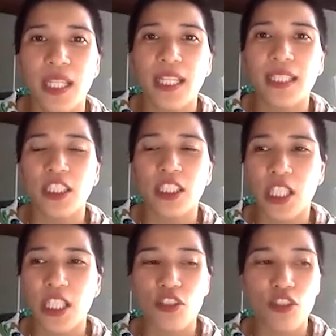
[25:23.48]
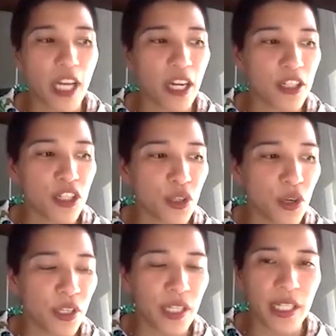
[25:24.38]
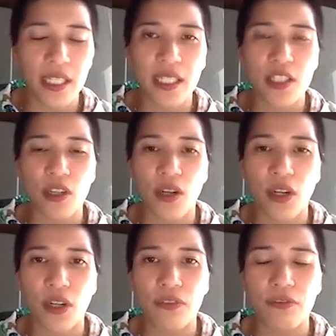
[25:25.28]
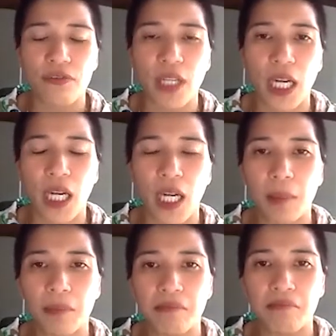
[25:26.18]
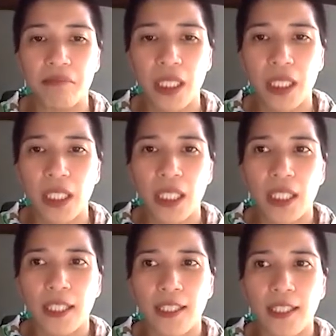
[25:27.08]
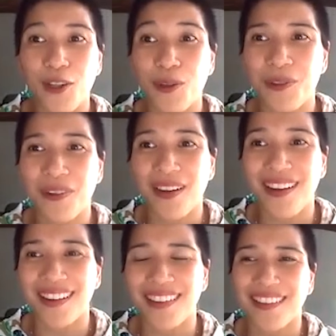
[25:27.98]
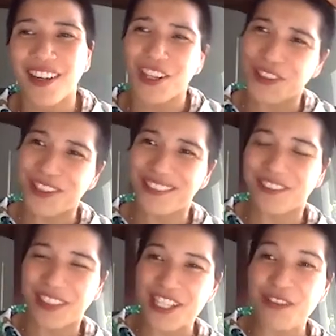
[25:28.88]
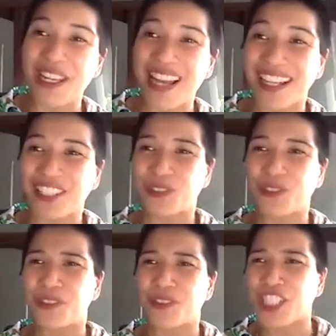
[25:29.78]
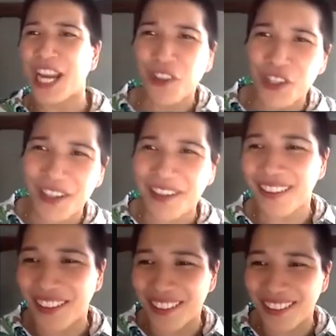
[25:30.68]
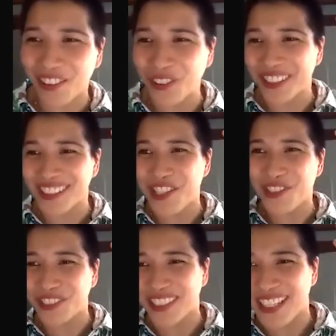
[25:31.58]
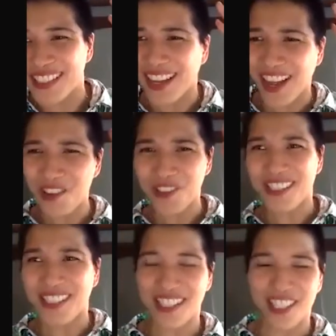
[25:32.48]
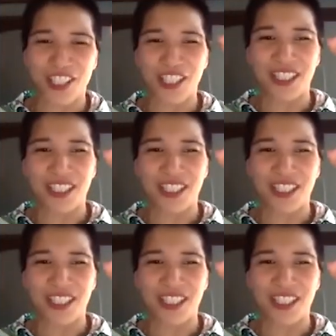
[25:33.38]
And just to share stories of, um, you know, kasi we like to check on our old students na, how's this girl